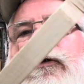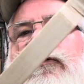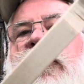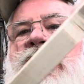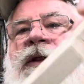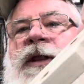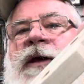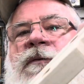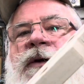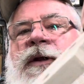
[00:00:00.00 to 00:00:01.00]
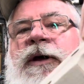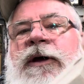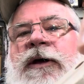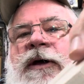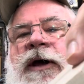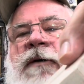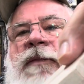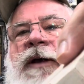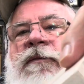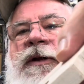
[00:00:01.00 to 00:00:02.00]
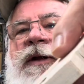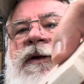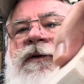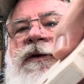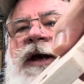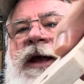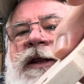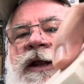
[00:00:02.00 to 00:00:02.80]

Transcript: so that they would, I'd be able to tighten the